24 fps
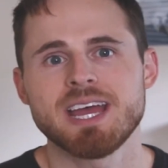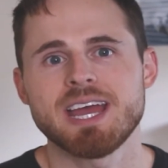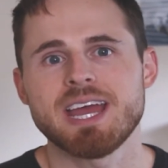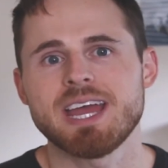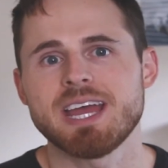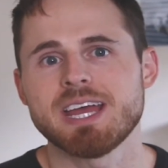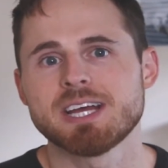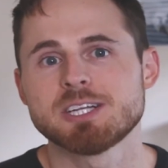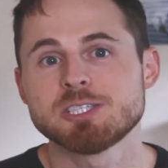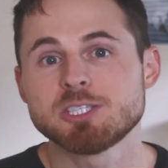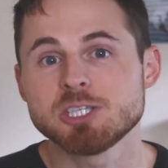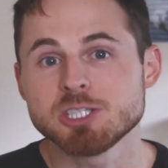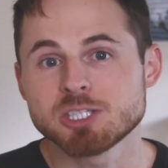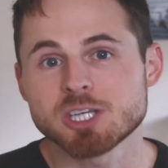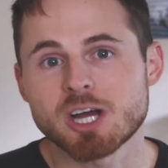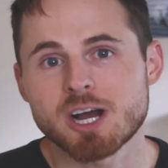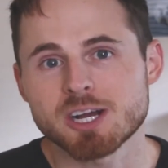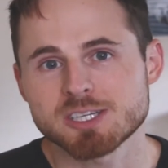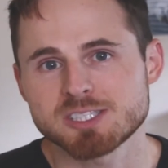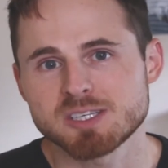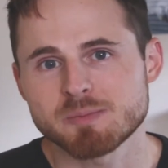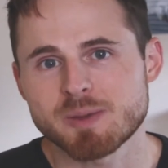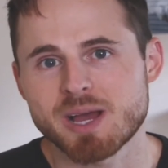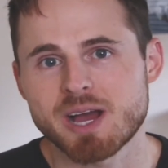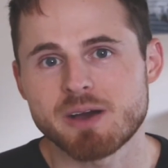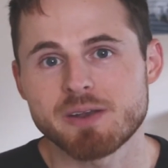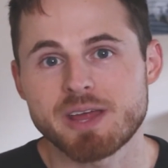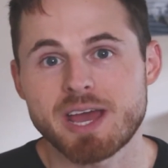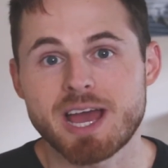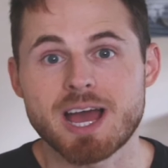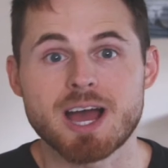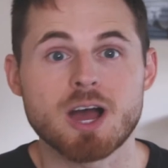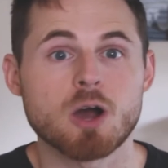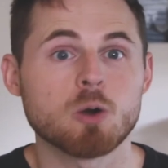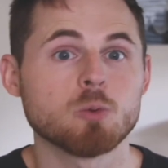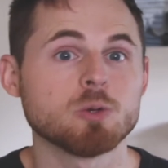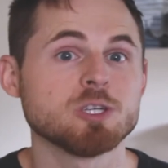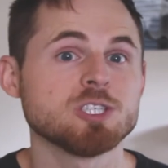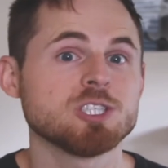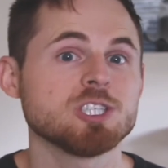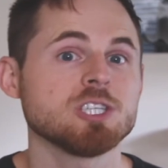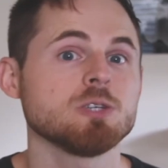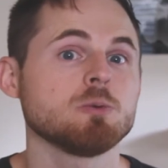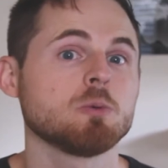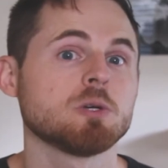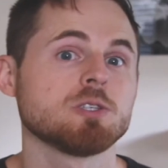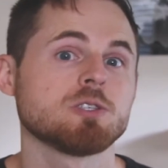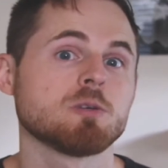and she talks about how when
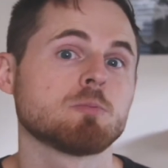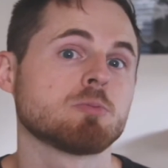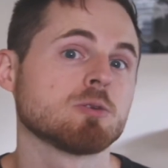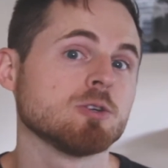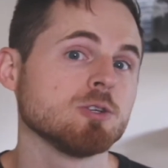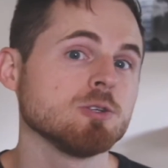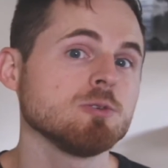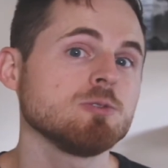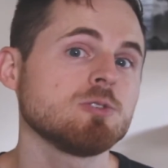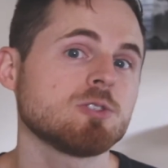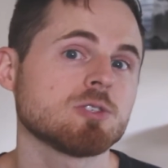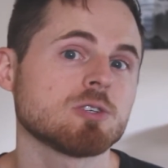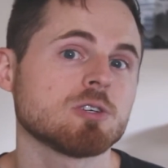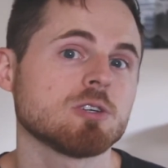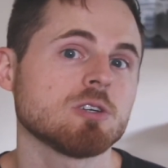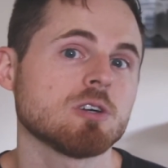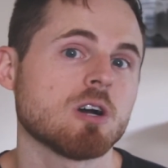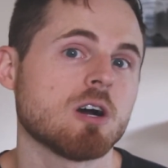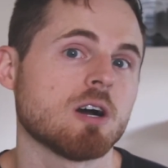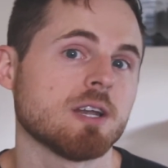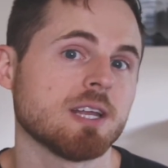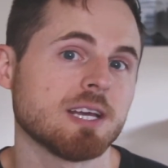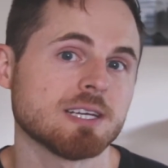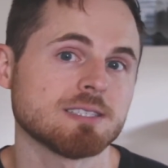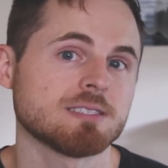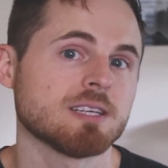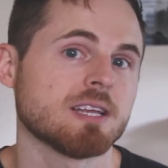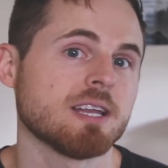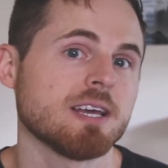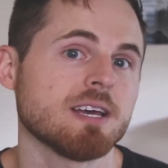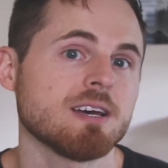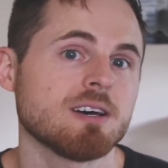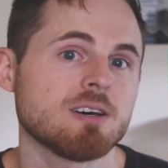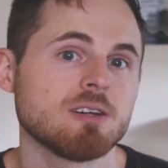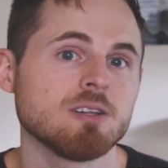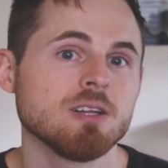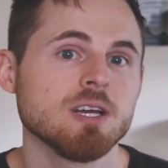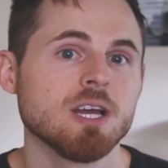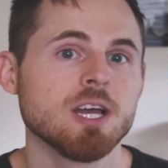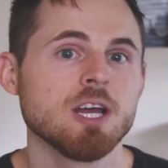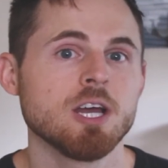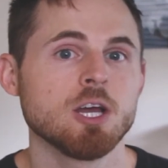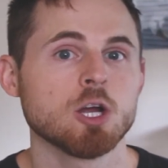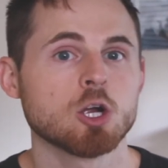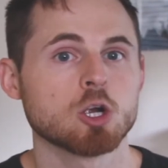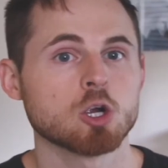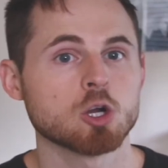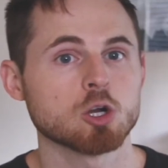she was a producer on SNL,
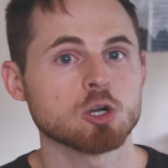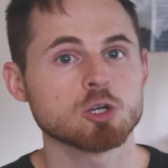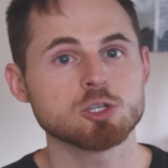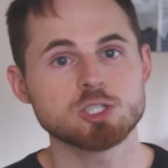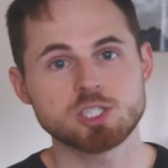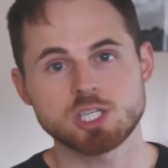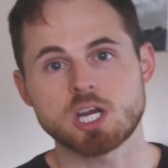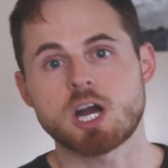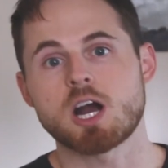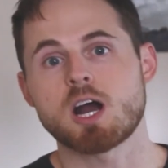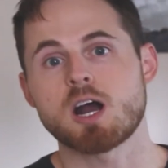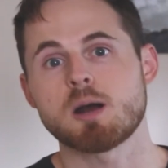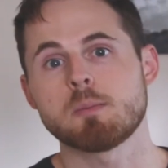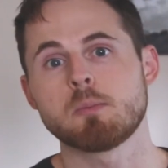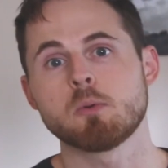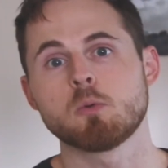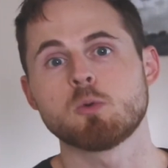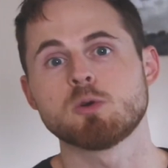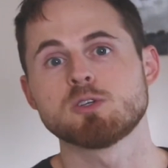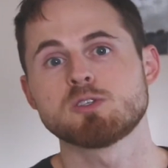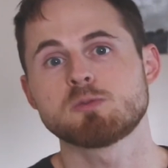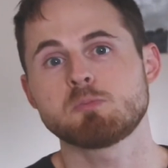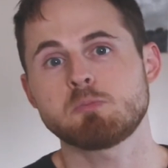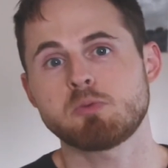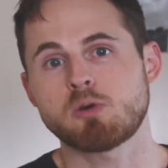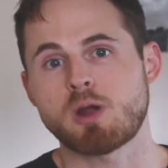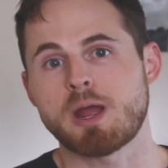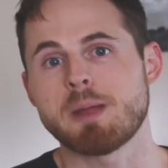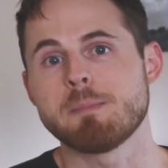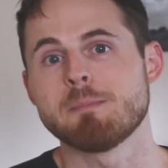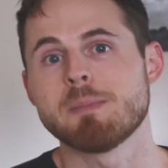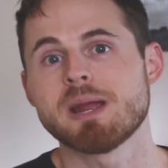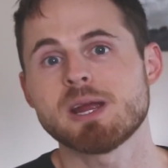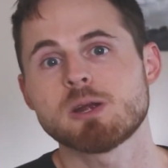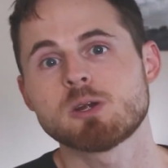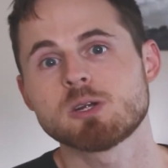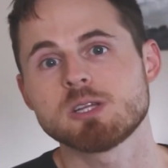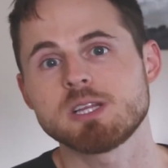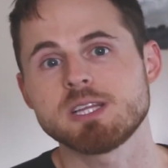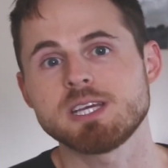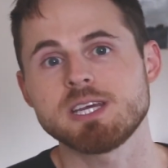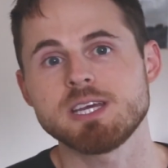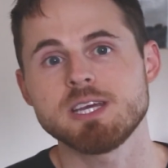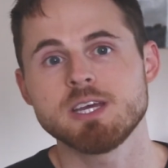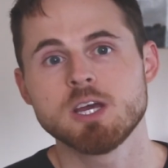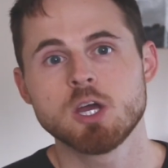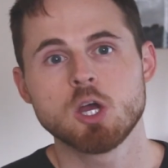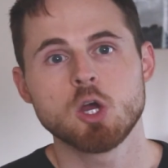her job was
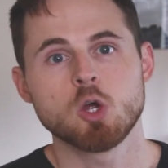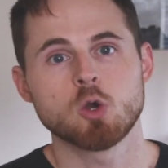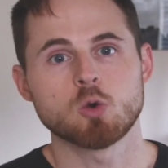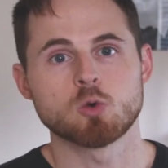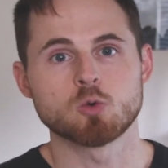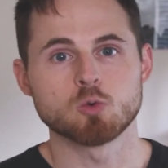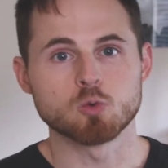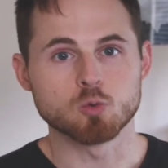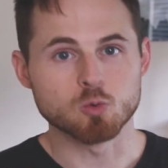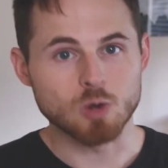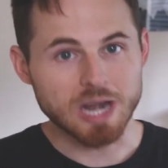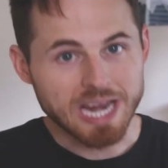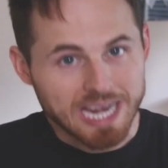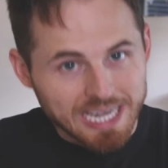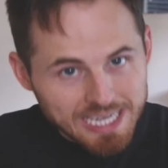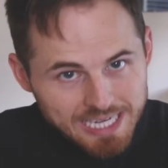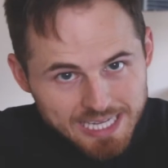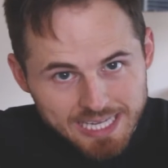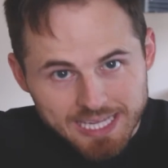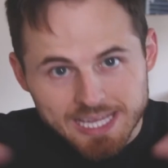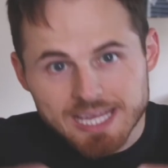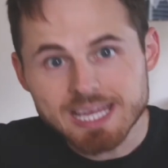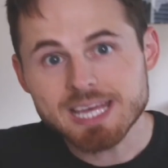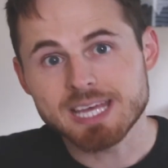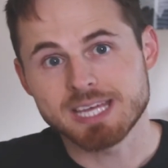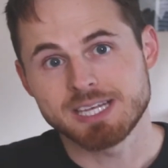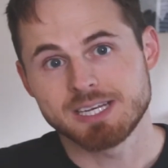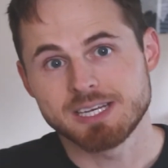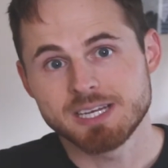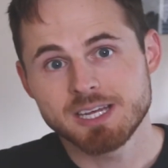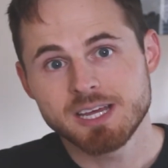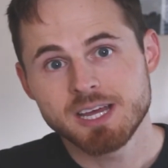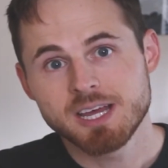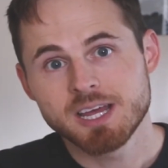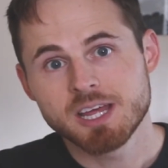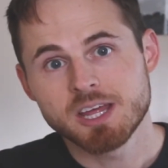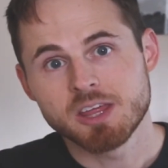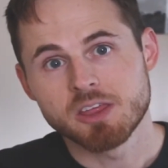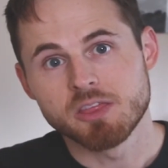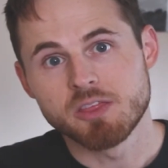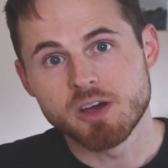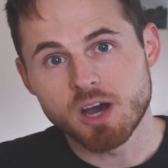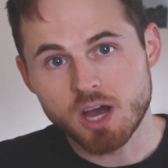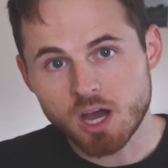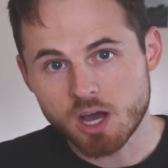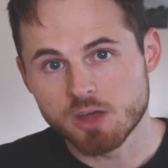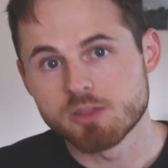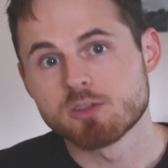primarily reining in
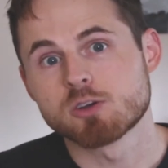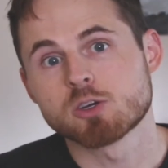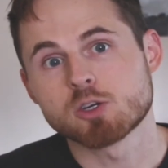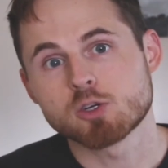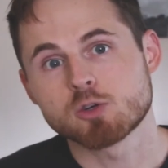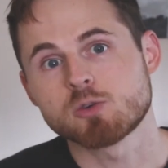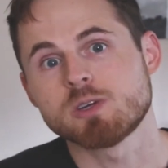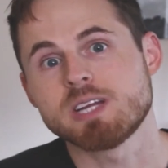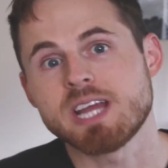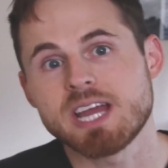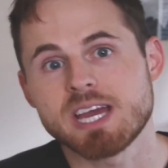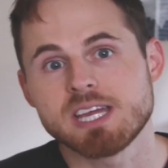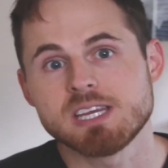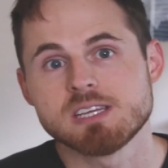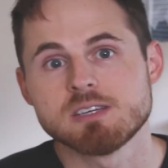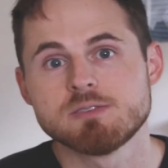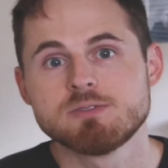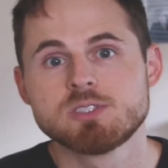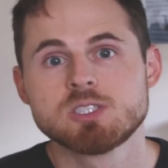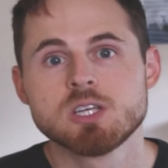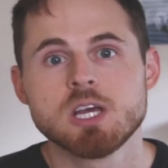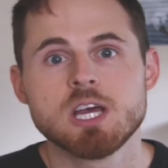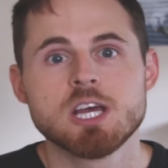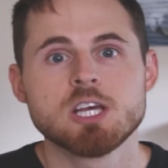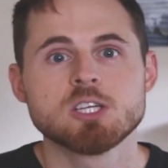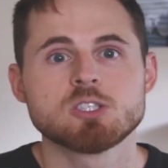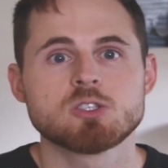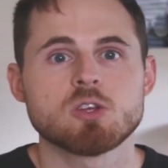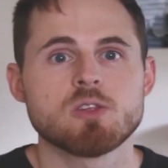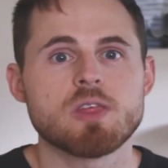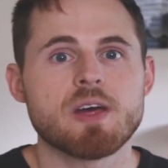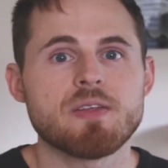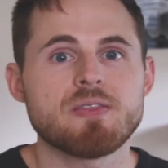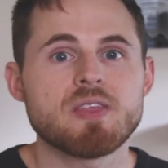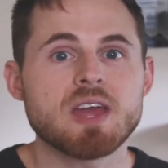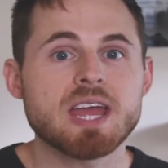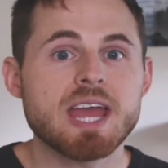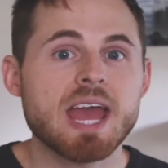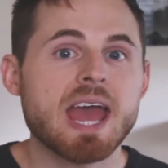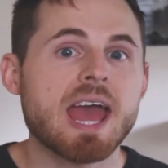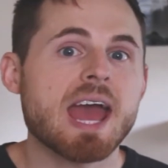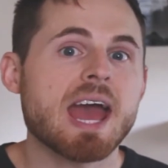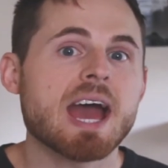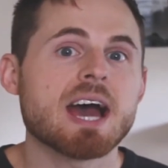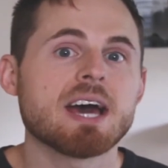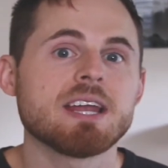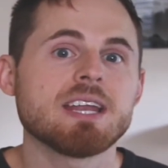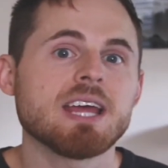the other creatives so that they
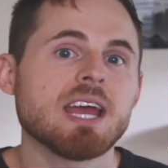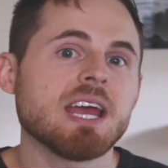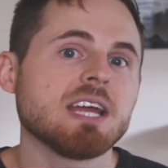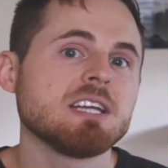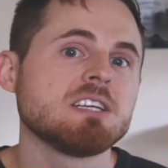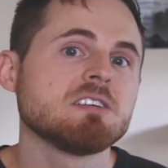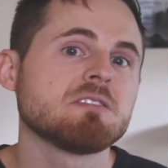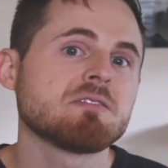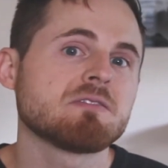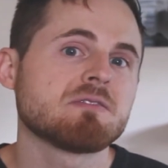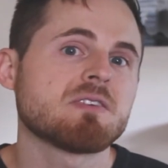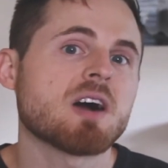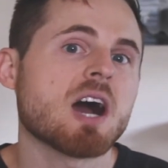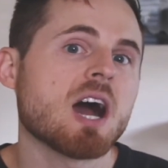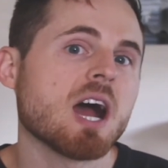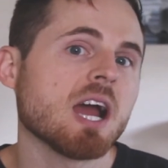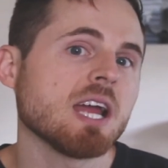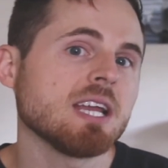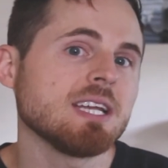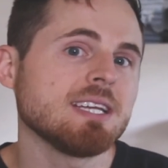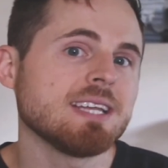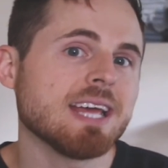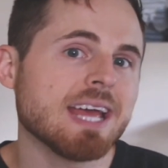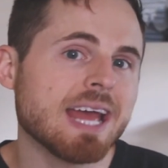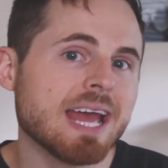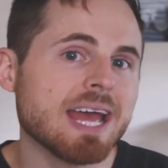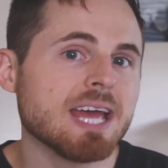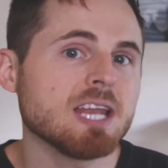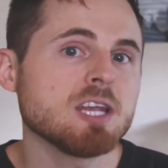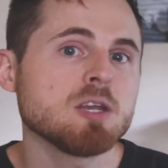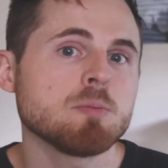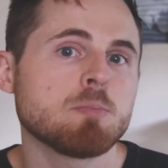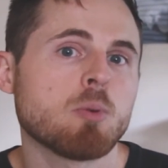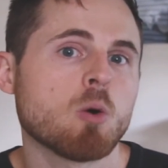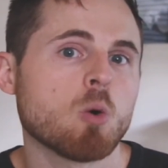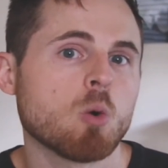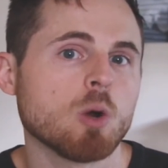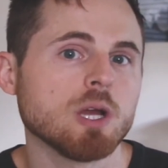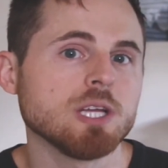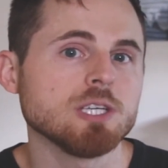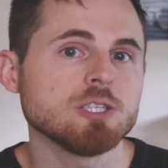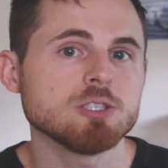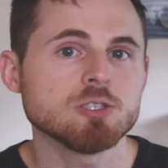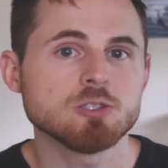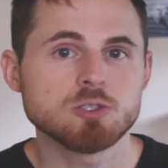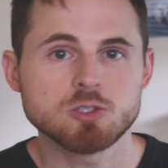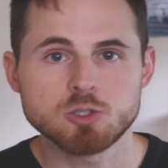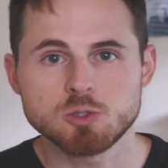had a defined
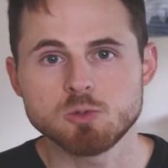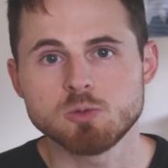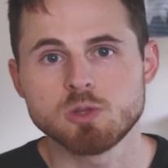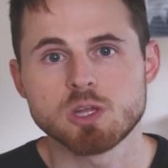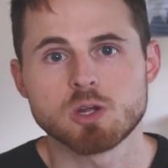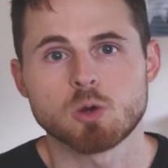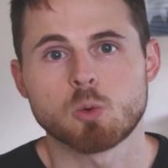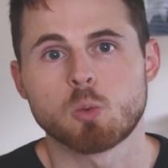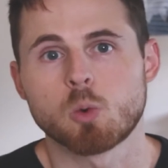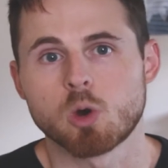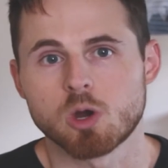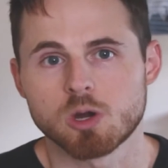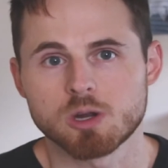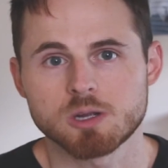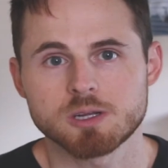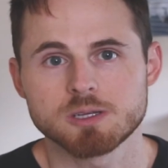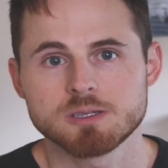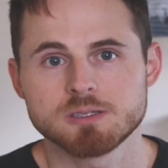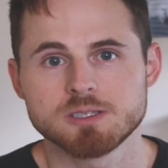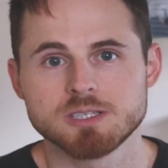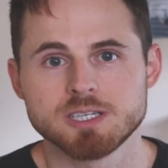endpoint to their work.